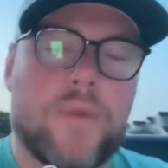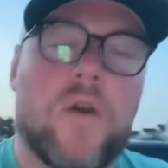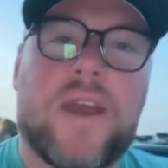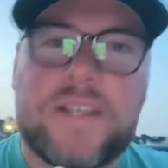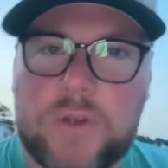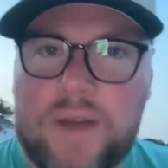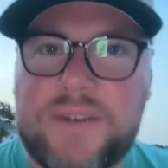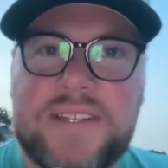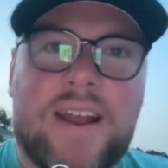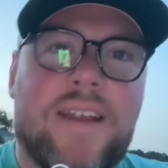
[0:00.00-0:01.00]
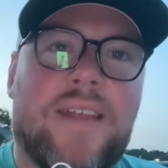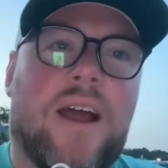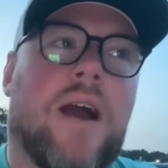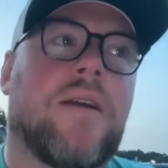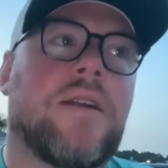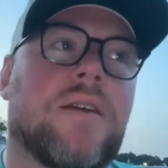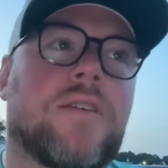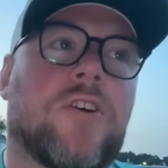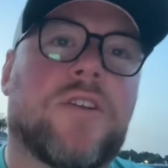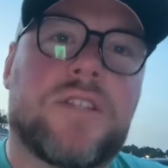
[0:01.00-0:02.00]
Okay, so I've decided that I'm going to
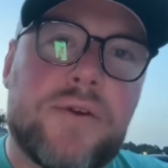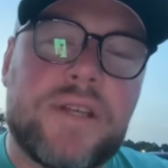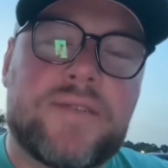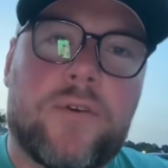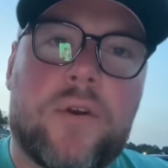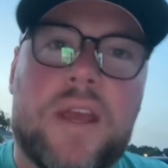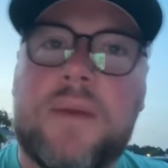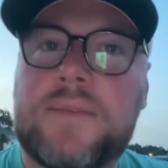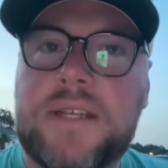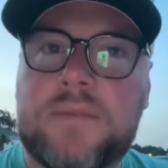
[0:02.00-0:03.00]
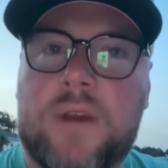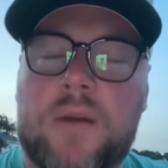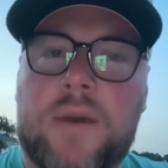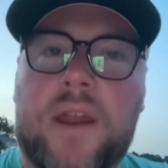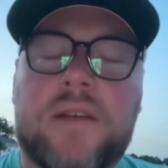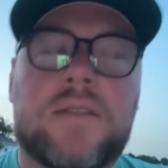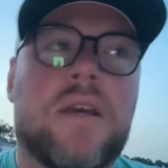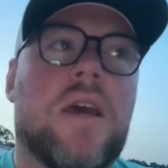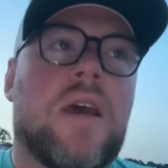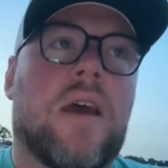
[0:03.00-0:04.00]
start a series for EMTs and paramedics
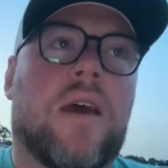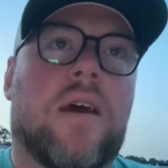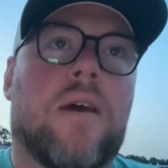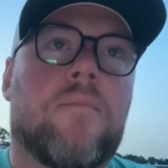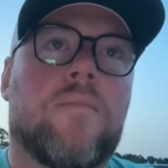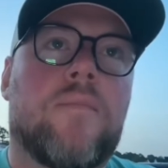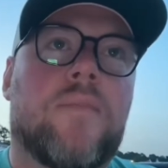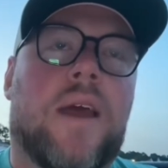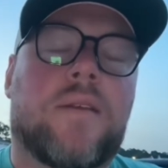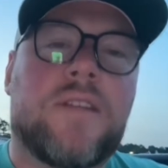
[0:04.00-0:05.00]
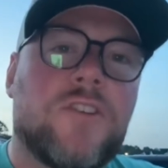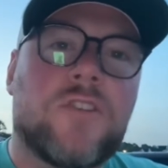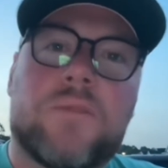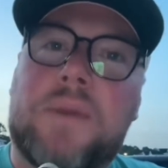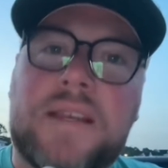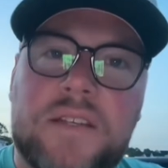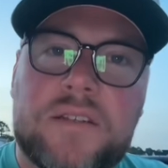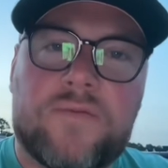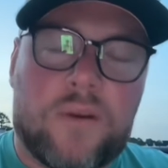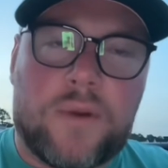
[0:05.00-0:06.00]
that teaches the basics
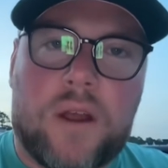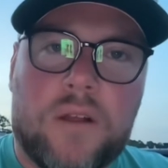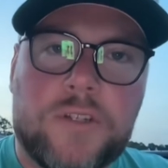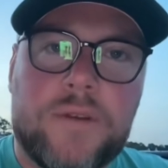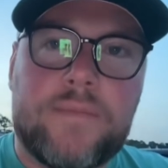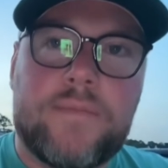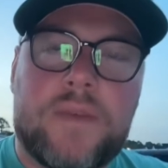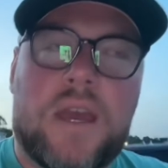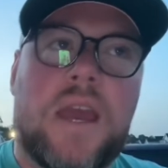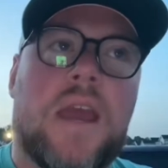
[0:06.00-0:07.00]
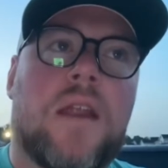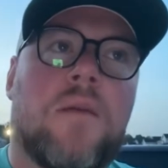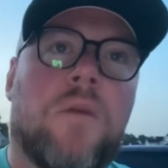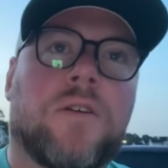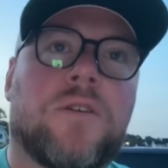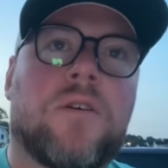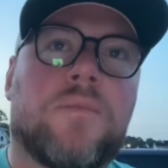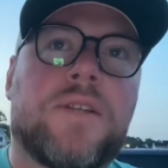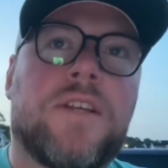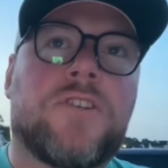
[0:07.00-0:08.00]
of pharmacology, and I'm also going to
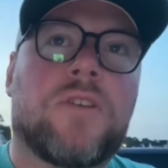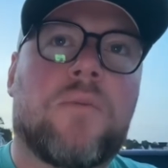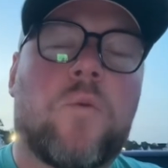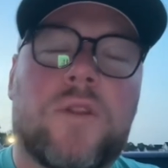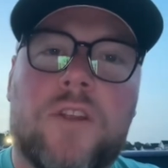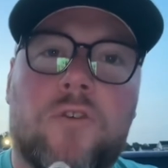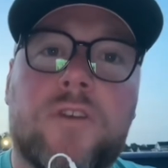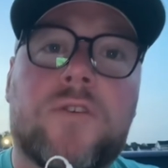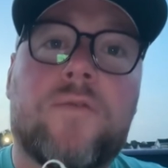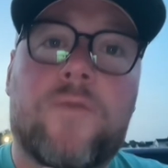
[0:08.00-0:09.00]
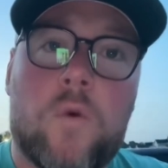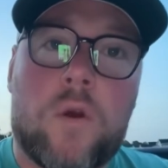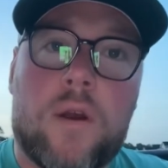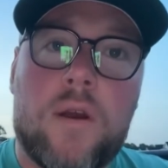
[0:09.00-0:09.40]
be teaching them what the drugs are for,